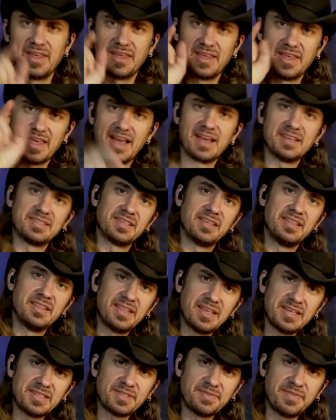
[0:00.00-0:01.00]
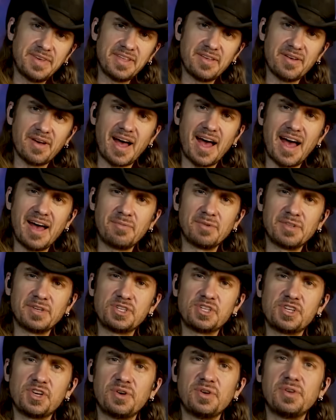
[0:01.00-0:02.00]
Yes, in this video, I want to
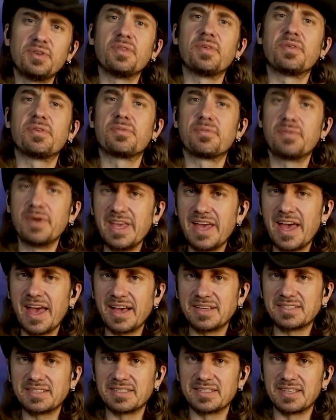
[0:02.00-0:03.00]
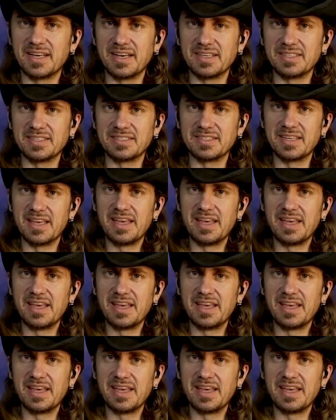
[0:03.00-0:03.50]
show you the 3 exercises